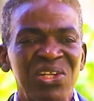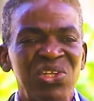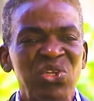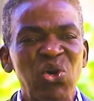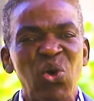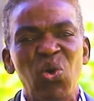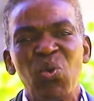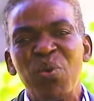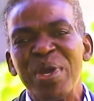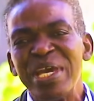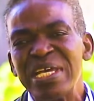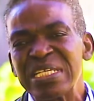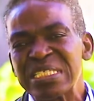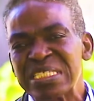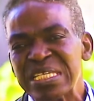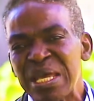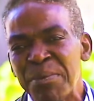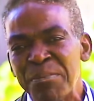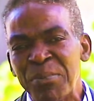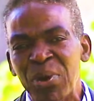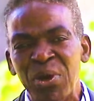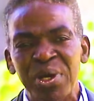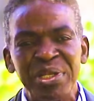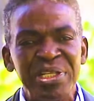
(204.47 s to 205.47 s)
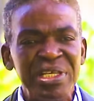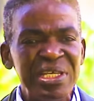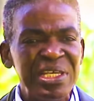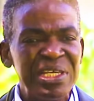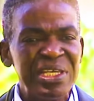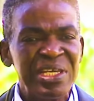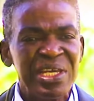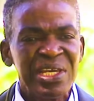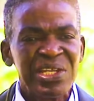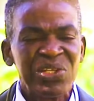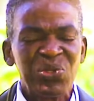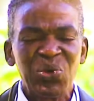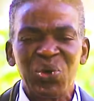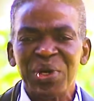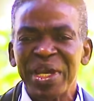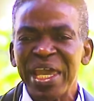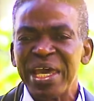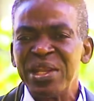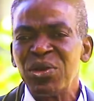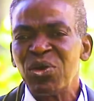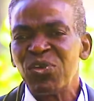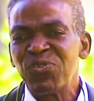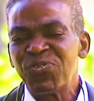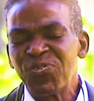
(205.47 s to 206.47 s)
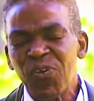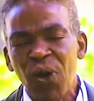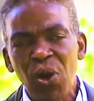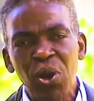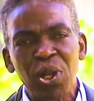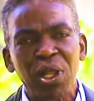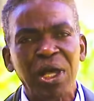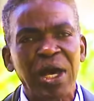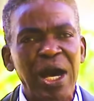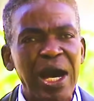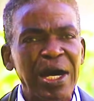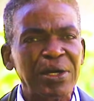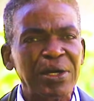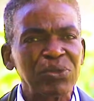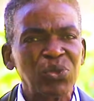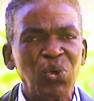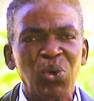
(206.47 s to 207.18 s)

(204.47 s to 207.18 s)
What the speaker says: Don't waste the money, don't get no falcock,